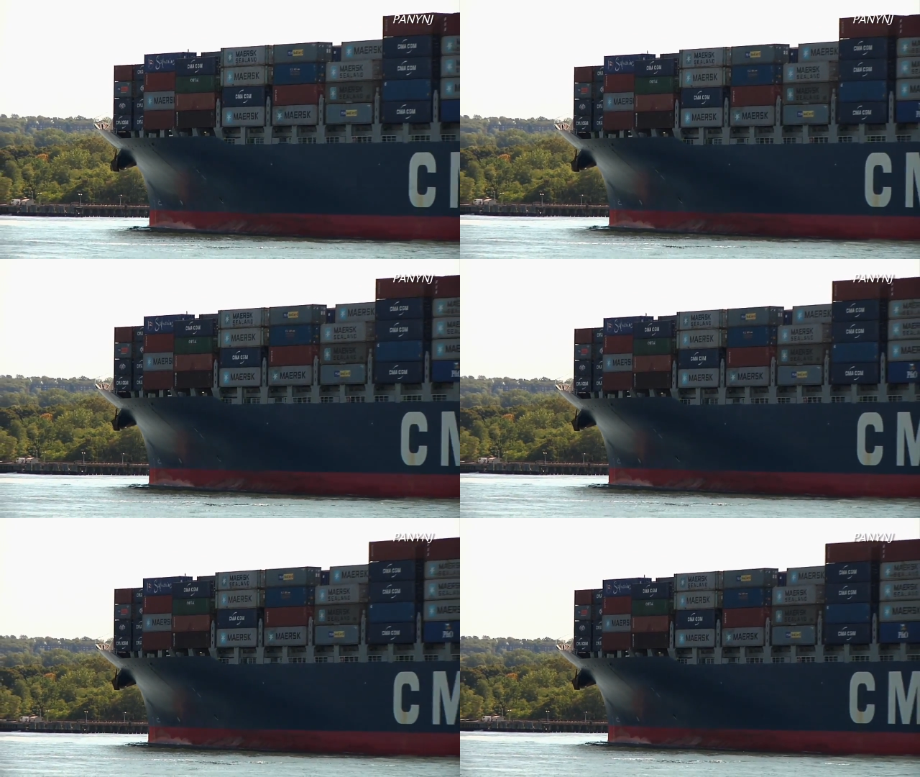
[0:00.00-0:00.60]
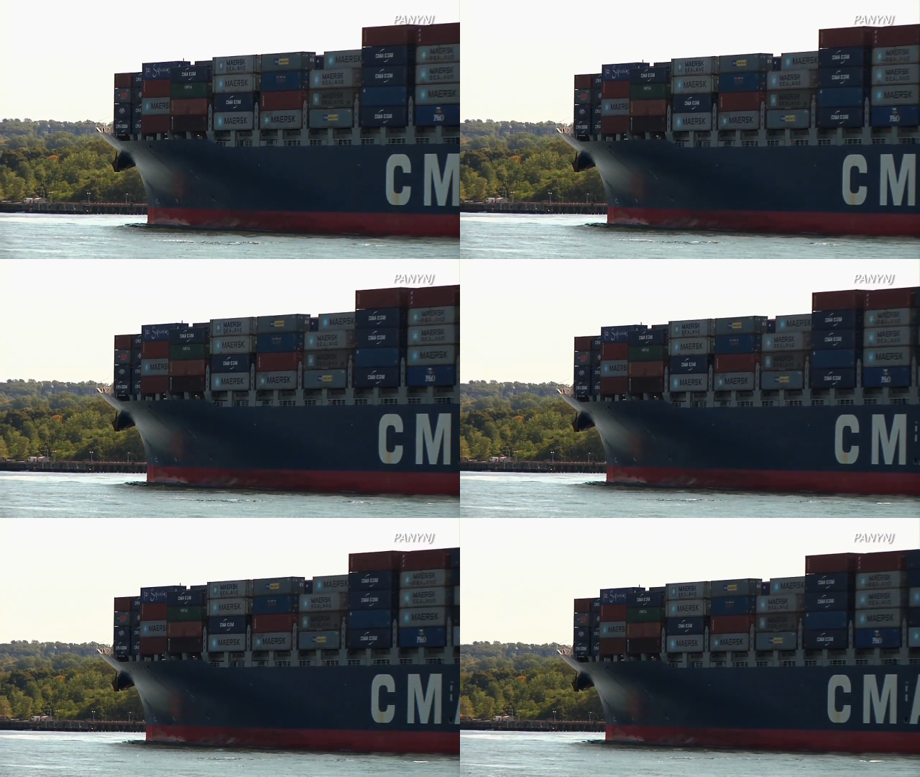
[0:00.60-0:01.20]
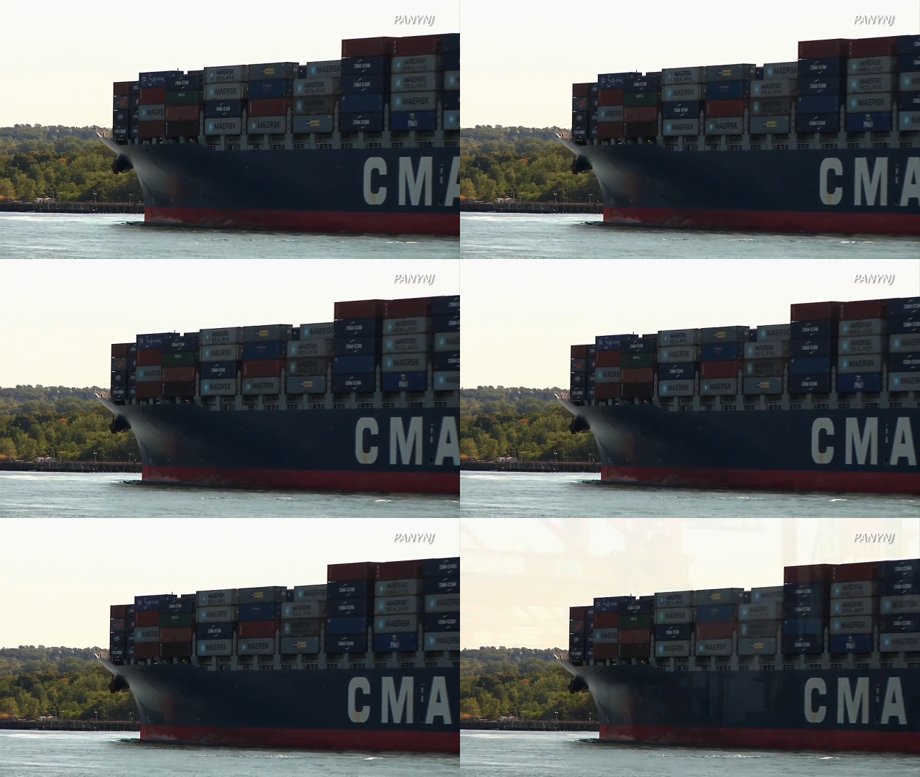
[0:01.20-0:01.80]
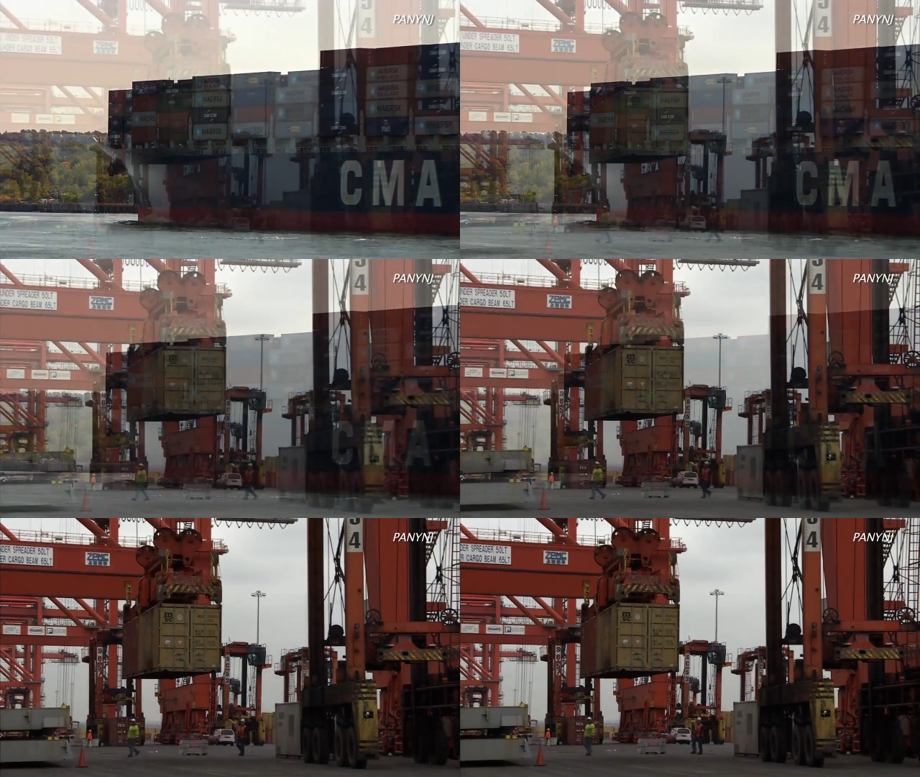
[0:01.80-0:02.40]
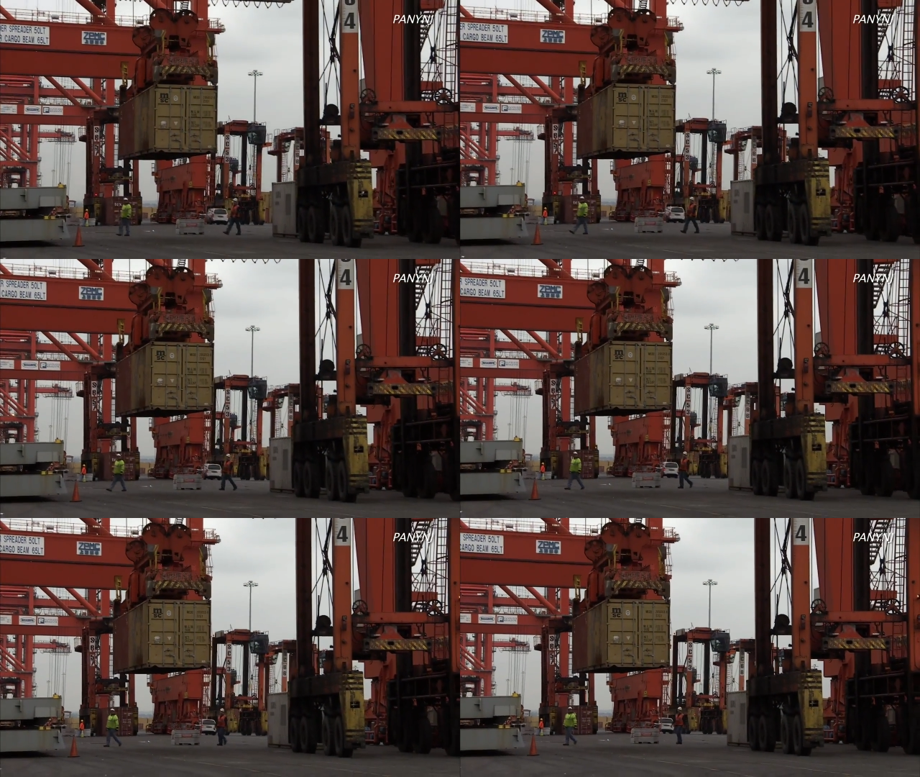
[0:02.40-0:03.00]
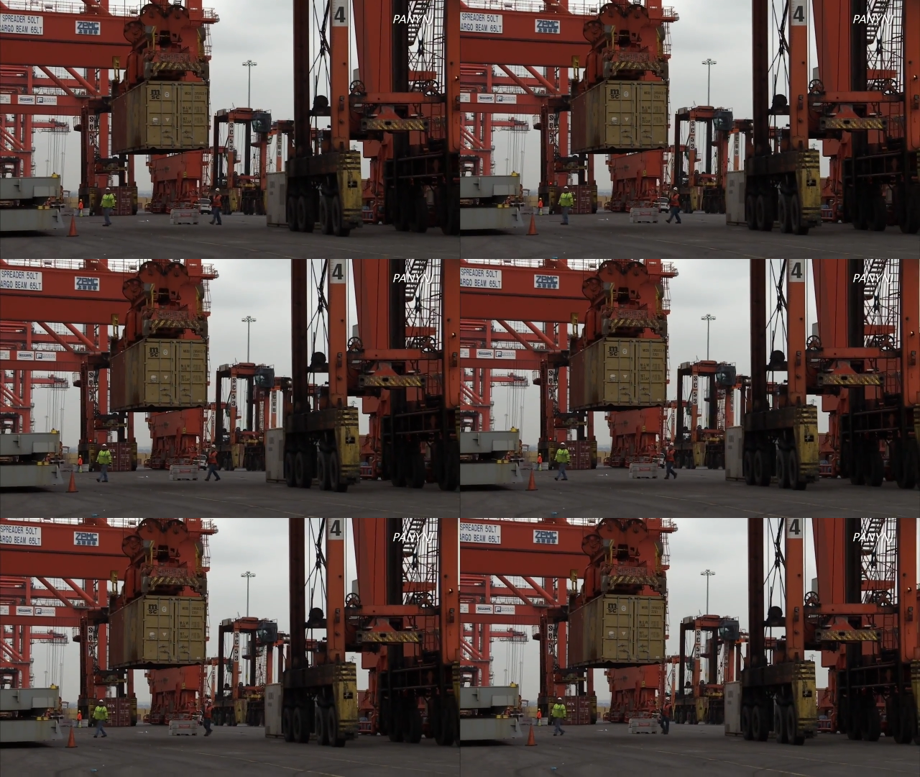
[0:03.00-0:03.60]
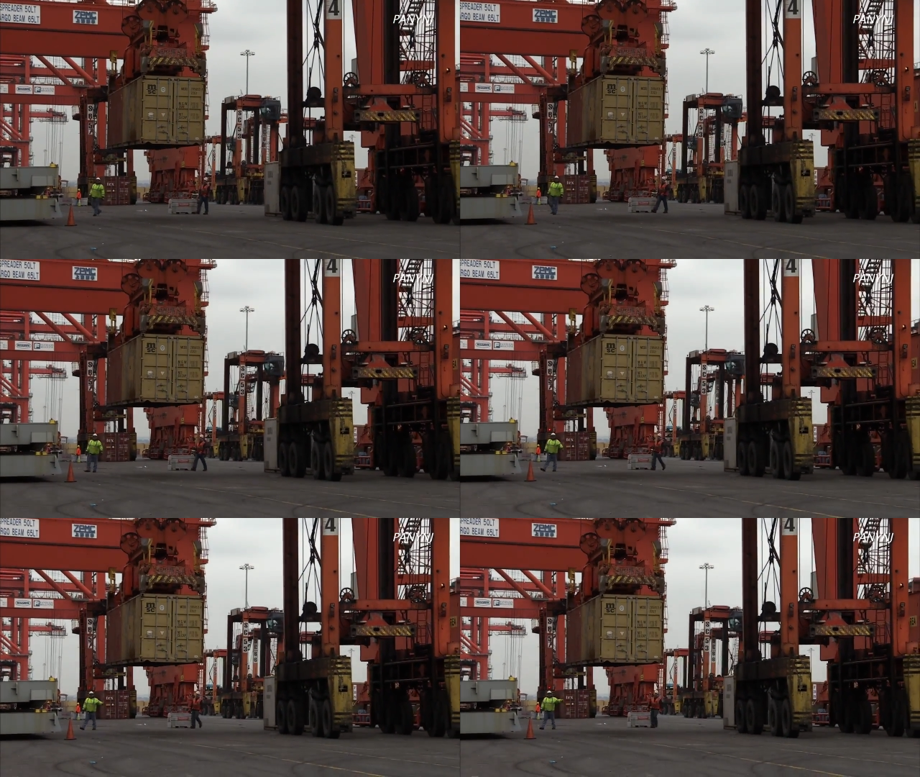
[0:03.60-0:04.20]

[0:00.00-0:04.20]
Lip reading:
No face is visible, so there are no lips to read.